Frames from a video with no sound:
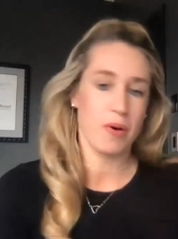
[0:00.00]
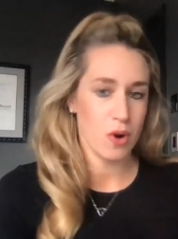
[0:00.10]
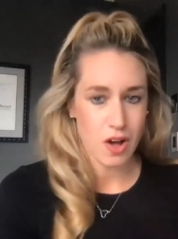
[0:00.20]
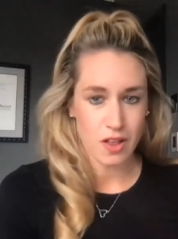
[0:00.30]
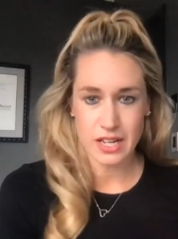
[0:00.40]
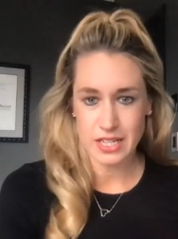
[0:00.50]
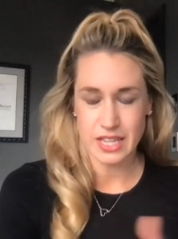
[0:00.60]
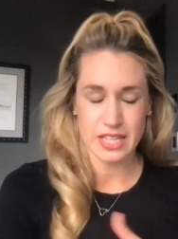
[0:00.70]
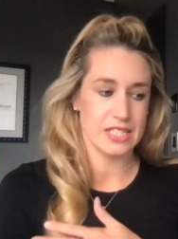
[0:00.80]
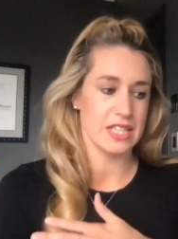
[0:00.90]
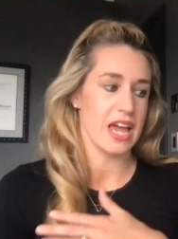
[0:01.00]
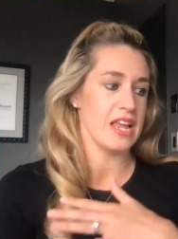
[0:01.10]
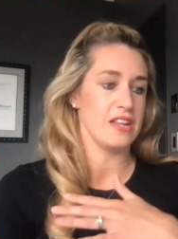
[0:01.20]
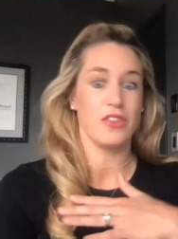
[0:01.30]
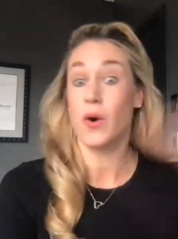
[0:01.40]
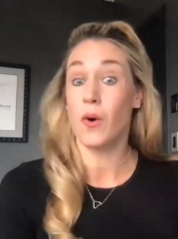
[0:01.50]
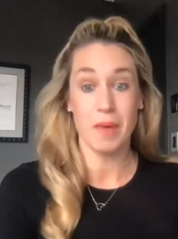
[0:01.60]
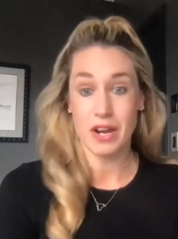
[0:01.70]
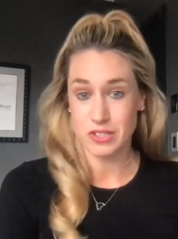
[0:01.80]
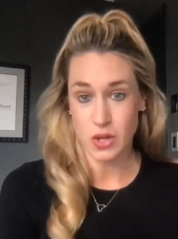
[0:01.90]
I've poured all in this, and the
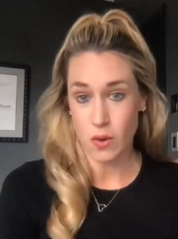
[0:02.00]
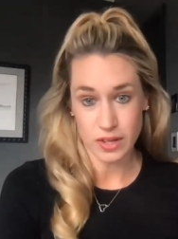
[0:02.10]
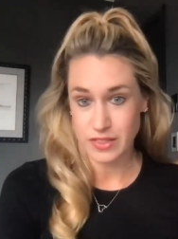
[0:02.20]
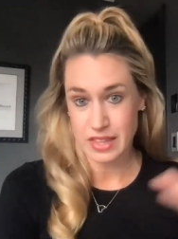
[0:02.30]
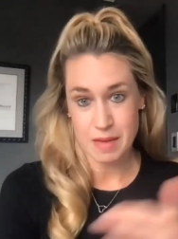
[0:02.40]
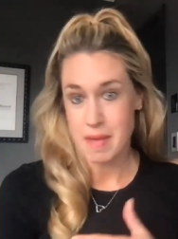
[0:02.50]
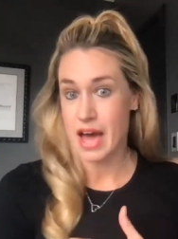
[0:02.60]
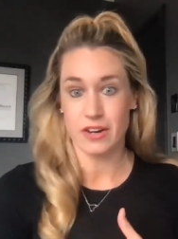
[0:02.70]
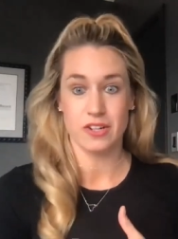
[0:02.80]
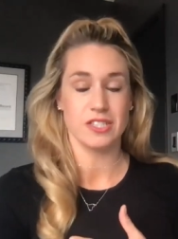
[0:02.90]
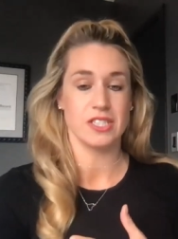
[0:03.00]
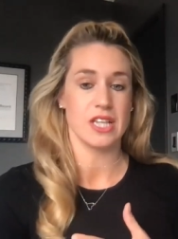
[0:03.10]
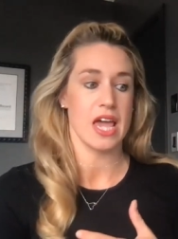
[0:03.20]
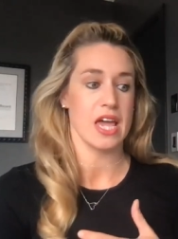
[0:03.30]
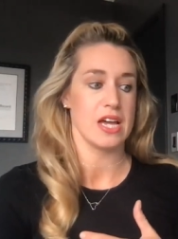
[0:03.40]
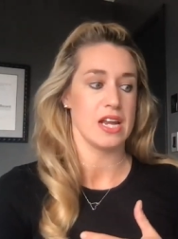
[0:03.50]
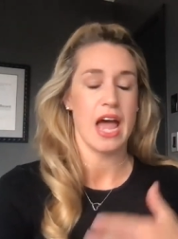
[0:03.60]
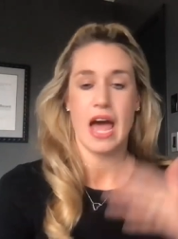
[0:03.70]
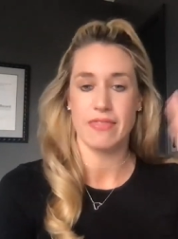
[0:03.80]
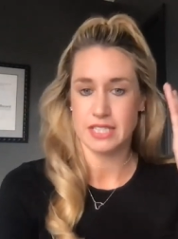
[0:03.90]
gold medal is the only thing that matters. And
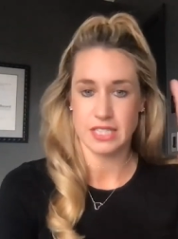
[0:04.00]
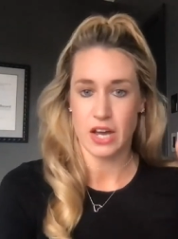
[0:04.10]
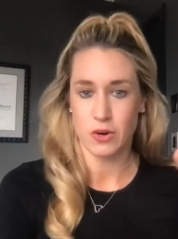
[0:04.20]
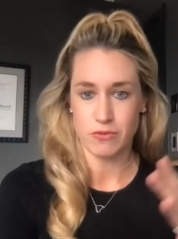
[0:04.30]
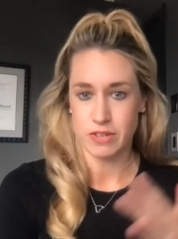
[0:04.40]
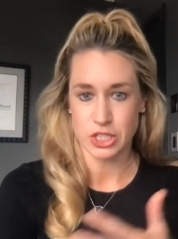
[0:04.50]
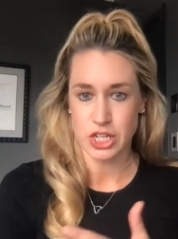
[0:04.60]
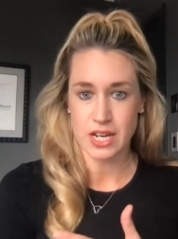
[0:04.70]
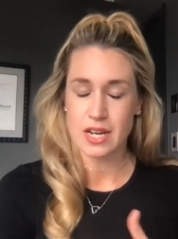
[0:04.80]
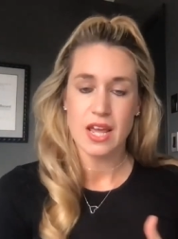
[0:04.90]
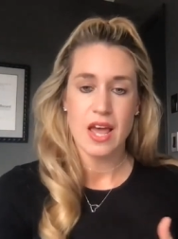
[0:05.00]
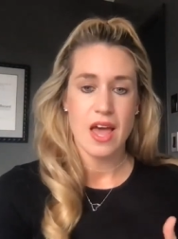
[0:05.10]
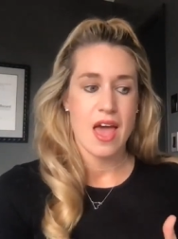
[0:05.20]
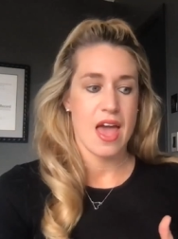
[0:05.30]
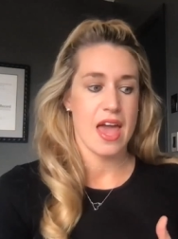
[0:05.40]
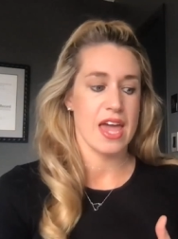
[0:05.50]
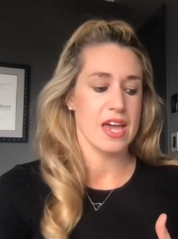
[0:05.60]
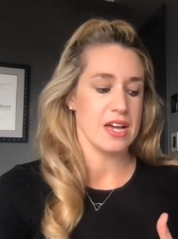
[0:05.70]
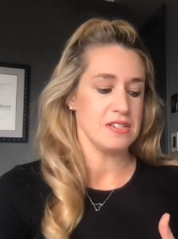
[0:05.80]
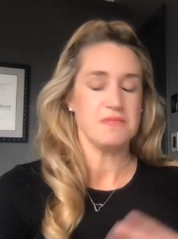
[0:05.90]
I had this tunnel vision
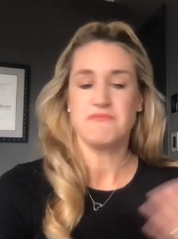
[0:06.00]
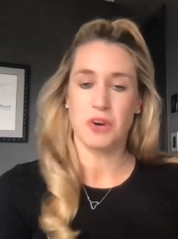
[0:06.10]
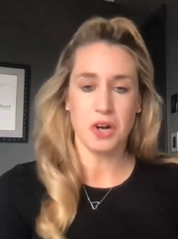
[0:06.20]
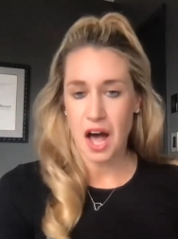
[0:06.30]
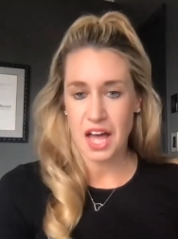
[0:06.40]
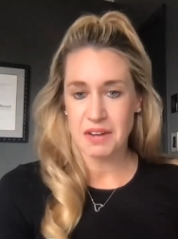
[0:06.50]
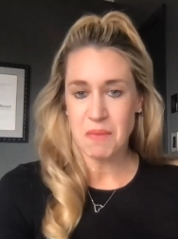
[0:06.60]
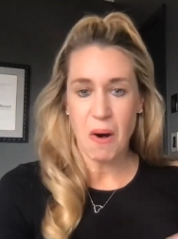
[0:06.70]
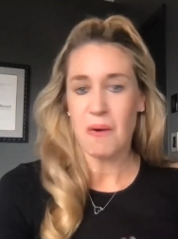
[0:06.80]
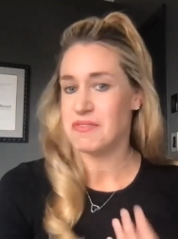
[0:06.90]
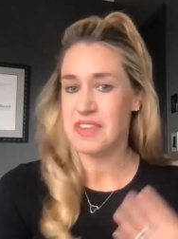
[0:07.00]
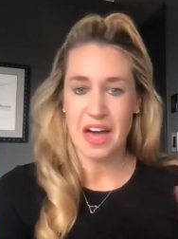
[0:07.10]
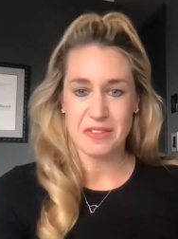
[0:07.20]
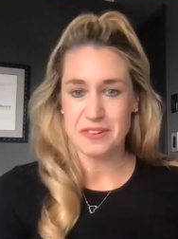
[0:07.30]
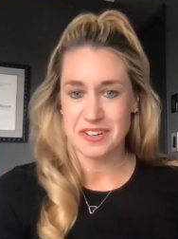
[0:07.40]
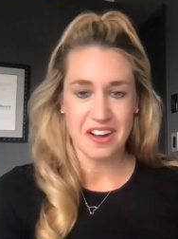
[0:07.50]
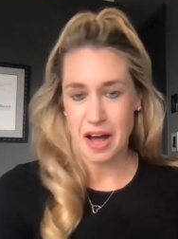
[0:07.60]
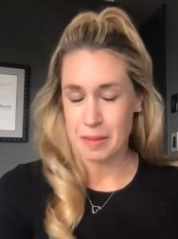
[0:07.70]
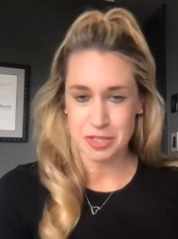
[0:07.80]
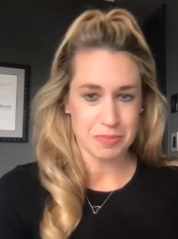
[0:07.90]
and forgot all the other
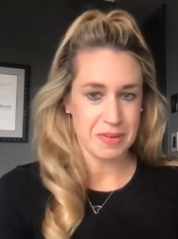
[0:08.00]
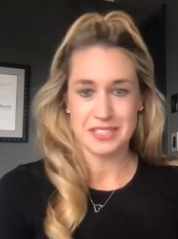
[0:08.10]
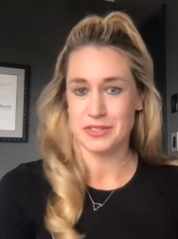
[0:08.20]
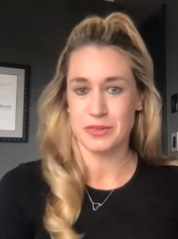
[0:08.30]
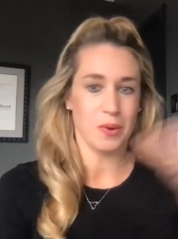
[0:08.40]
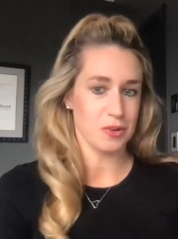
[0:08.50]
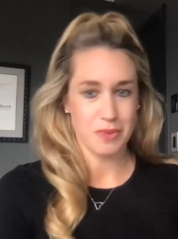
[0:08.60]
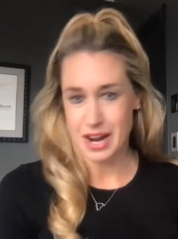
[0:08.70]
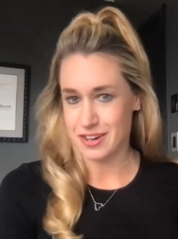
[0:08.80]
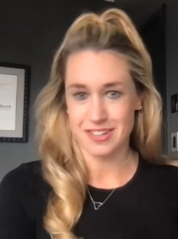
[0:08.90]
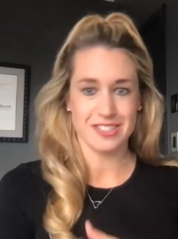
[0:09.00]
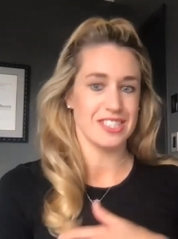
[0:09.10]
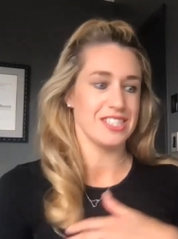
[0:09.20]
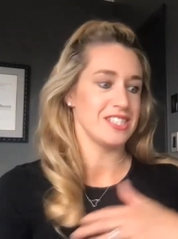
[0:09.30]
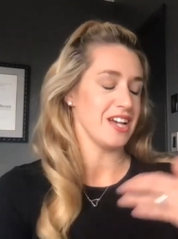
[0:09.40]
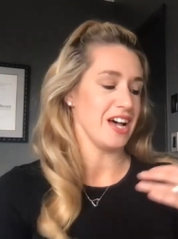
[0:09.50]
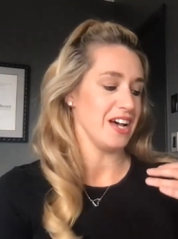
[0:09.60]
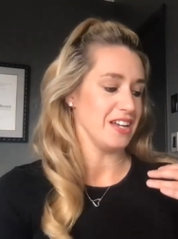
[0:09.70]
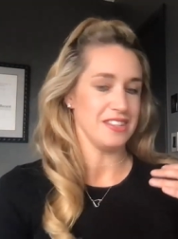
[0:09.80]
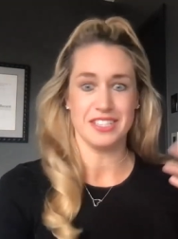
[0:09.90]
accomplishments, the world records,
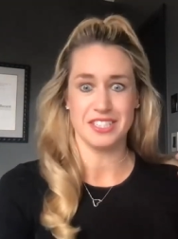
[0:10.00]
uh,